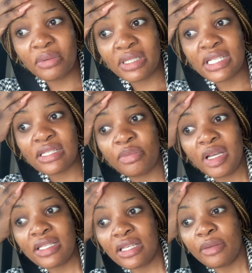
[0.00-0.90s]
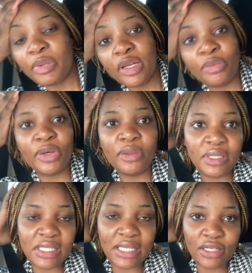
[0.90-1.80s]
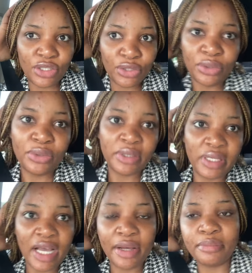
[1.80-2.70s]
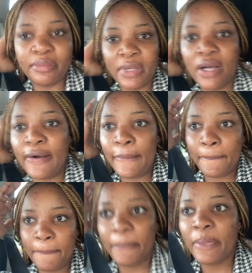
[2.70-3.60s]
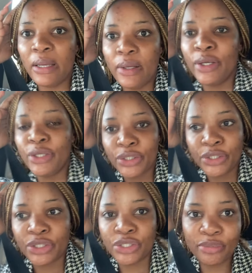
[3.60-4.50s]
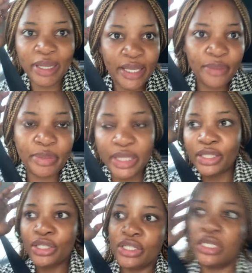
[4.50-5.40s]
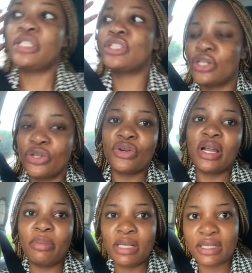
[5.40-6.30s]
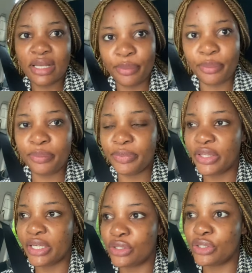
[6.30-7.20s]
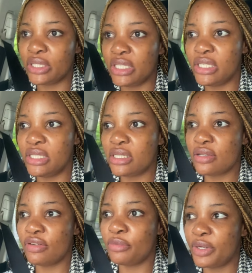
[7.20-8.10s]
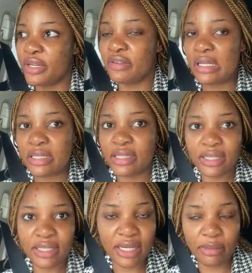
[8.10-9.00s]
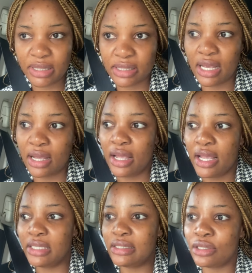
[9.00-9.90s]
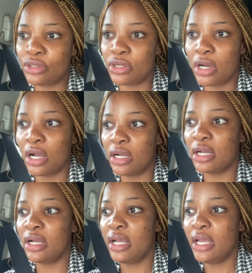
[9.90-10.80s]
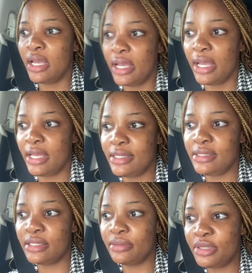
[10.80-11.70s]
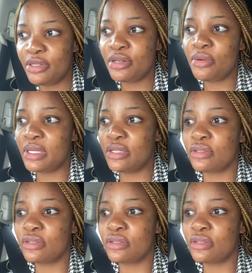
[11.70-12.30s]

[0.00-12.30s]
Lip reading: We're just by Celebelli Mall. We decided to come to Magenbin to just grab something to eat for breakfast. The time is 8 o'clock and we don't know what